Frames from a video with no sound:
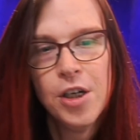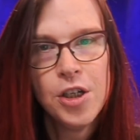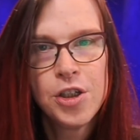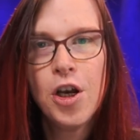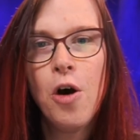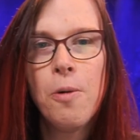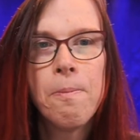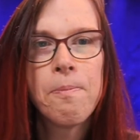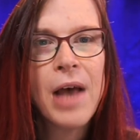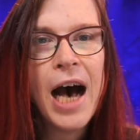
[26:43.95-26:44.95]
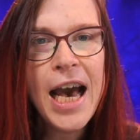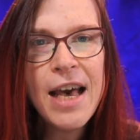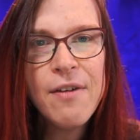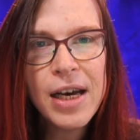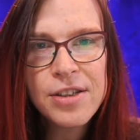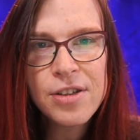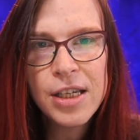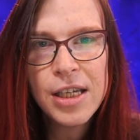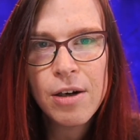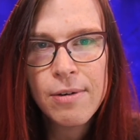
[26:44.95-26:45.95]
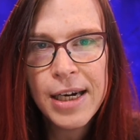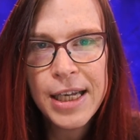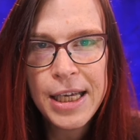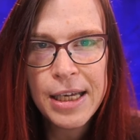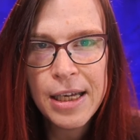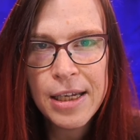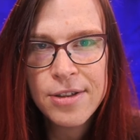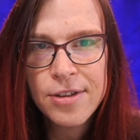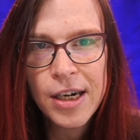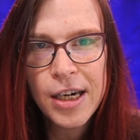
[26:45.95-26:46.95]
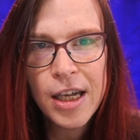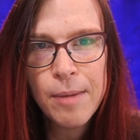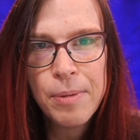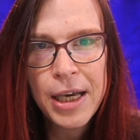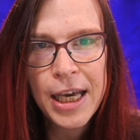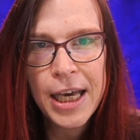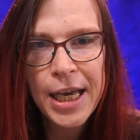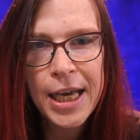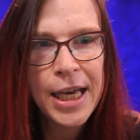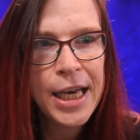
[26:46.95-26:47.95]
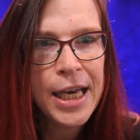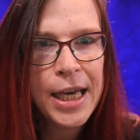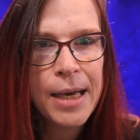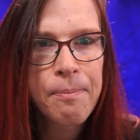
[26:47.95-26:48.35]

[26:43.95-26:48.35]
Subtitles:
So I have actually already started up a